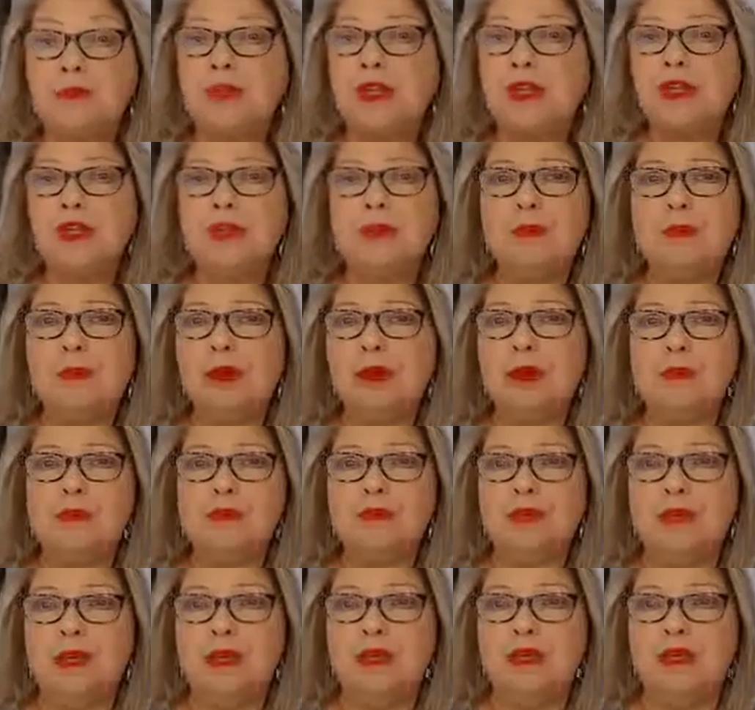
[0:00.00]
You can buy
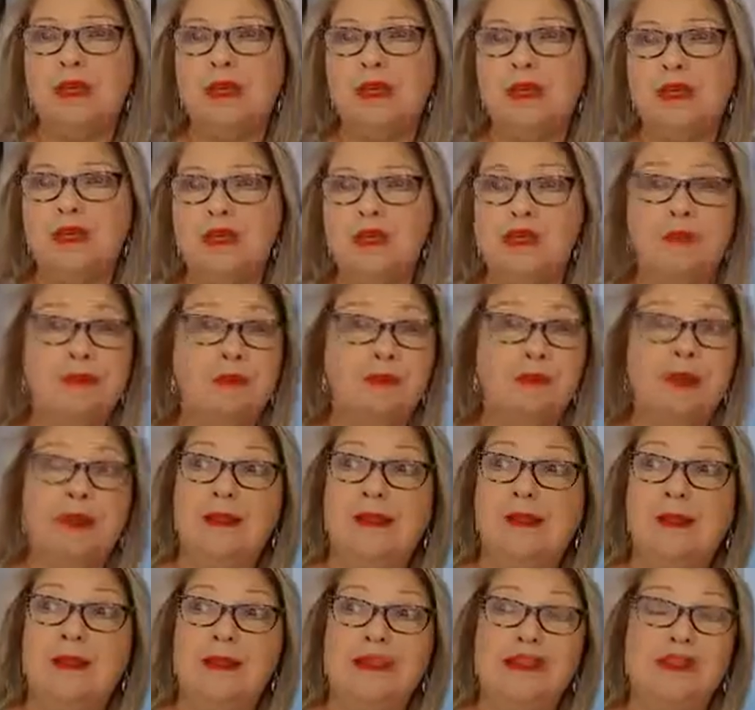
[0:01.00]
those online. You can buy
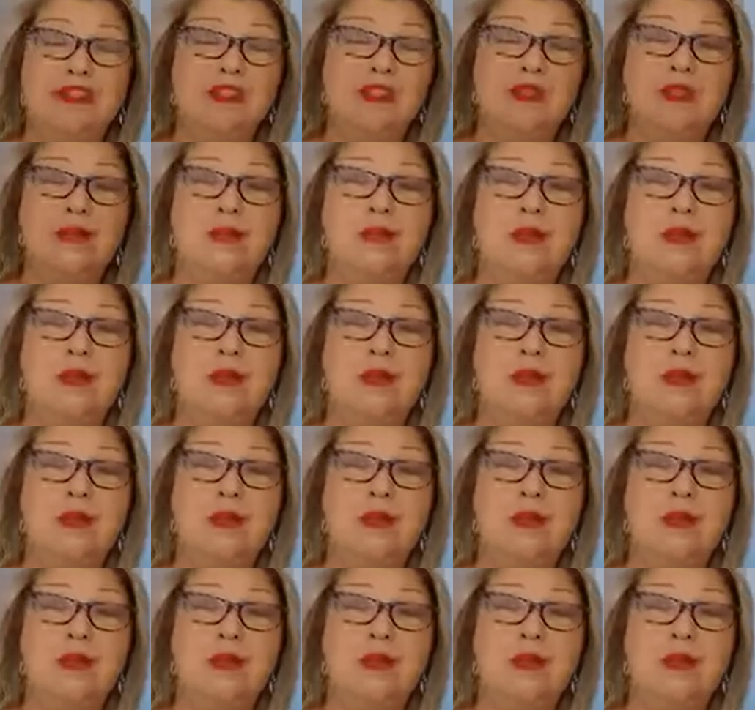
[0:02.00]
them actually